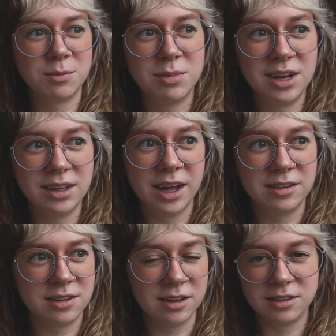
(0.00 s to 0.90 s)
submitting
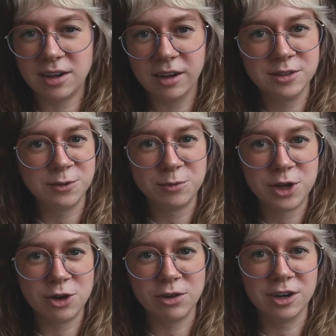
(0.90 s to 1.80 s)
that to tons of
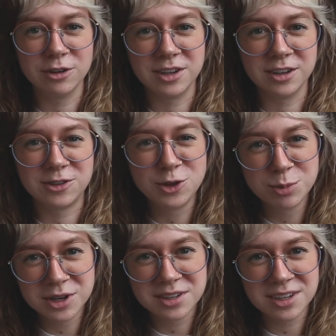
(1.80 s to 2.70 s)
curators, then it's
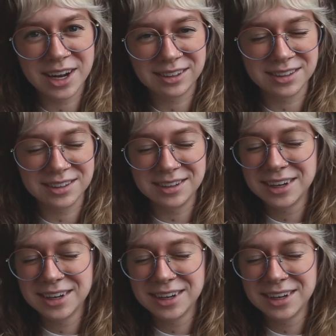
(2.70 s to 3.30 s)
super disconnected.